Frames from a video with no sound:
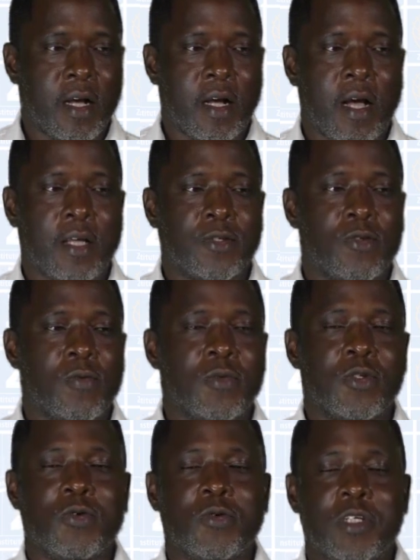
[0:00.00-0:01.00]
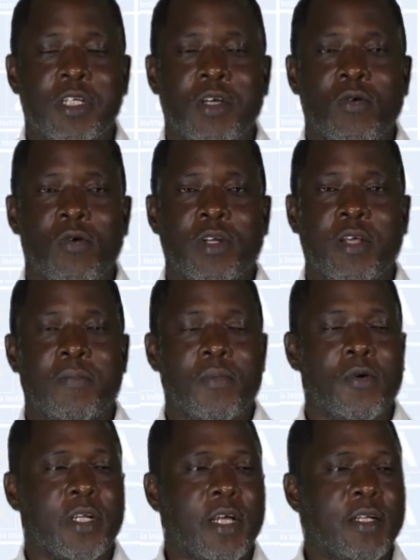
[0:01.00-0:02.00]
customs duty on
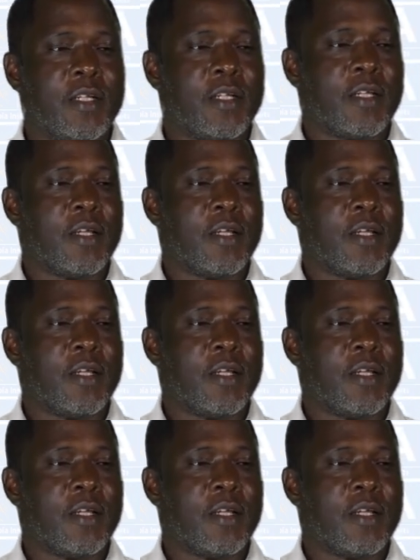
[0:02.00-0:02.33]
imported